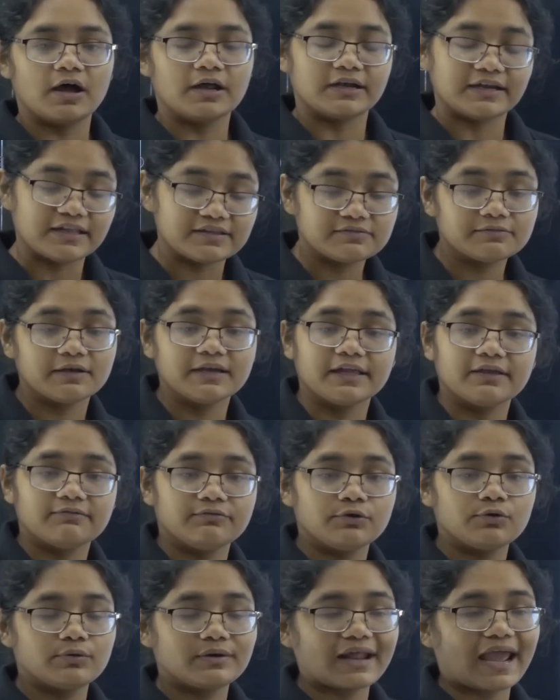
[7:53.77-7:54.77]
this will give
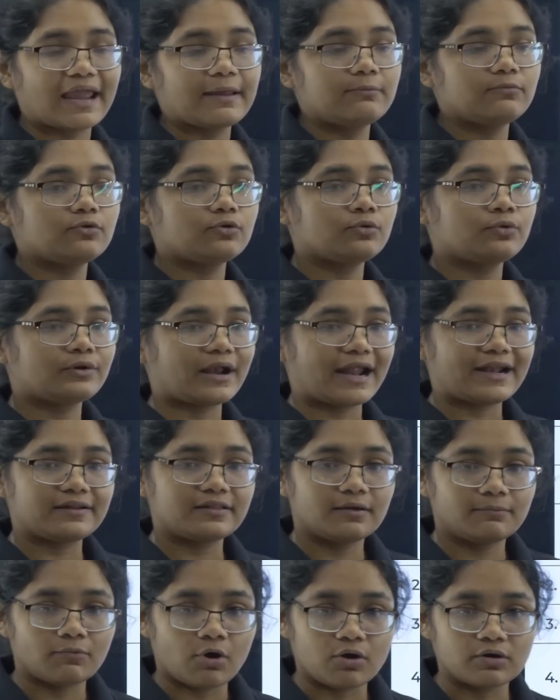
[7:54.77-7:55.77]
you time to write
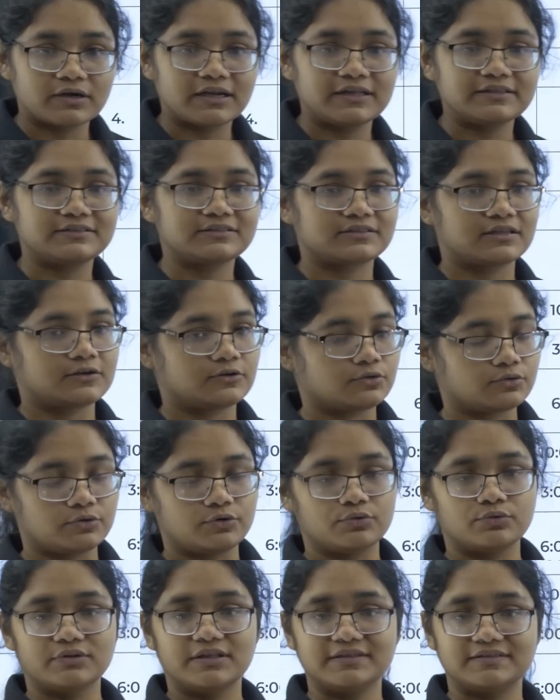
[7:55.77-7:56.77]
the mock test, to
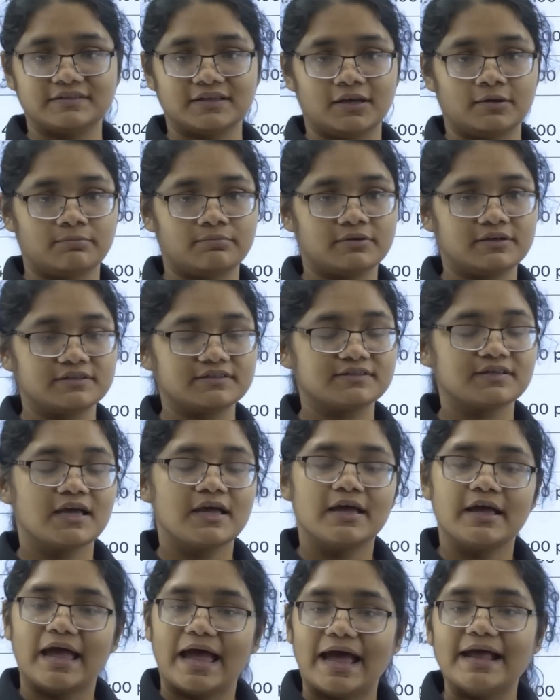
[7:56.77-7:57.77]
do the syllabus
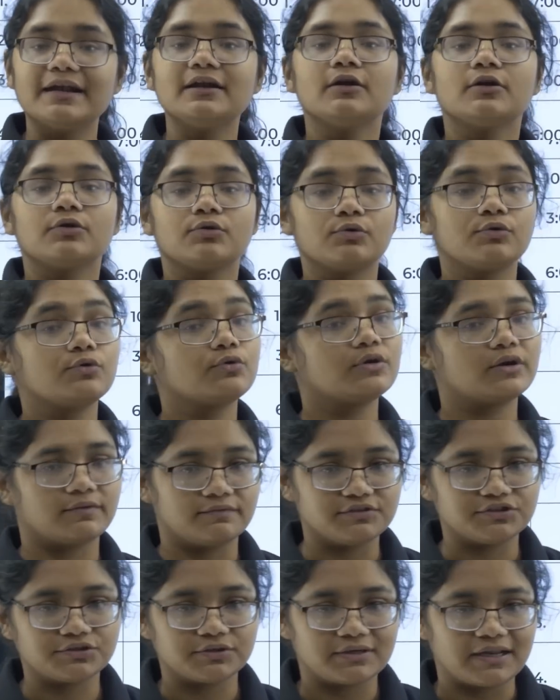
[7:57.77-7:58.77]
and to do
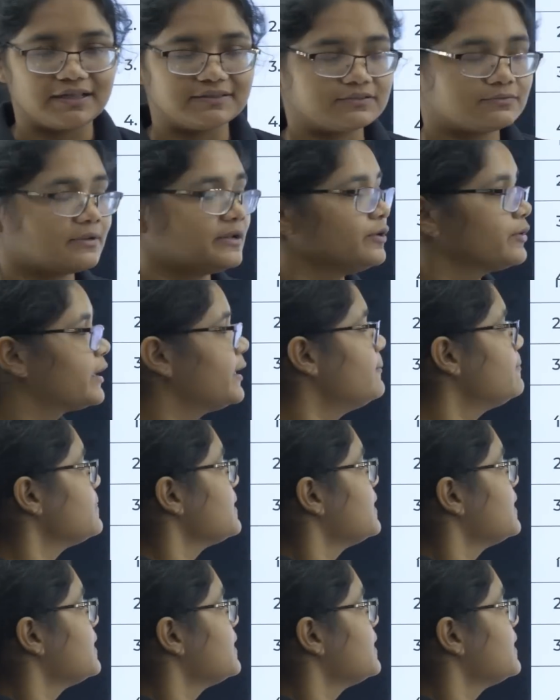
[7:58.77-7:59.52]
revision as well. Okay.